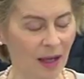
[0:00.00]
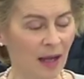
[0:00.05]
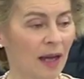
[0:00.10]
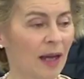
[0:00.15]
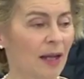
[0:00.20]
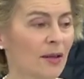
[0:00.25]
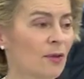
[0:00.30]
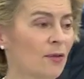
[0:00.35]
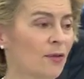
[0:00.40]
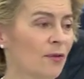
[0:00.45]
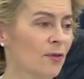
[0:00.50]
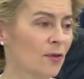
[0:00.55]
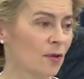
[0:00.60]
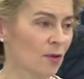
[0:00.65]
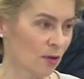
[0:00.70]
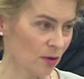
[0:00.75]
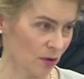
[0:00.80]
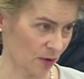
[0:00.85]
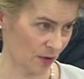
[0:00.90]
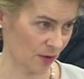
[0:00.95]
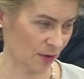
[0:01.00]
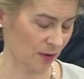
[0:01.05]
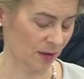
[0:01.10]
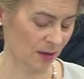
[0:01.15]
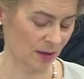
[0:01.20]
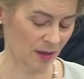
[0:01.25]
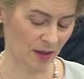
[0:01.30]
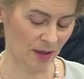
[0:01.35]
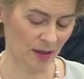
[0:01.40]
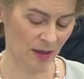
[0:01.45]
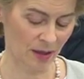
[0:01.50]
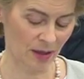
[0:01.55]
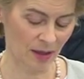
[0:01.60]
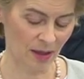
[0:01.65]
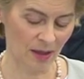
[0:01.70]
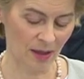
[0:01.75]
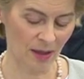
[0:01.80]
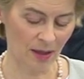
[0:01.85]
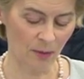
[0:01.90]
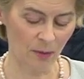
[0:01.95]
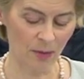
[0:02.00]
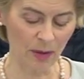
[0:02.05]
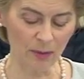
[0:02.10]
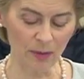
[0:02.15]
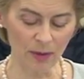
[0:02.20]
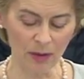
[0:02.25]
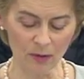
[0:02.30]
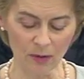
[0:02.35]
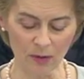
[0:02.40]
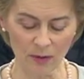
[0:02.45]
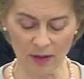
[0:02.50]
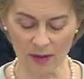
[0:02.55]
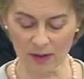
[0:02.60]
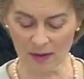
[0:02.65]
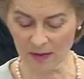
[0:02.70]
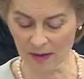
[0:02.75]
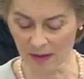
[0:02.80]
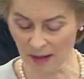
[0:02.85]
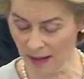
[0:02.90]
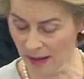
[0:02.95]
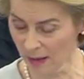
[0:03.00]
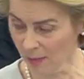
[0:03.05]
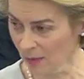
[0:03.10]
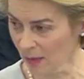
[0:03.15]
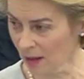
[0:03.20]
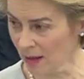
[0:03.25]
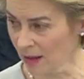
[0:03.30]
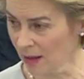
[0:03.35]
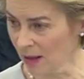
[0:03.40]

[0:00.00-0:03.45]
And of course, we will do the same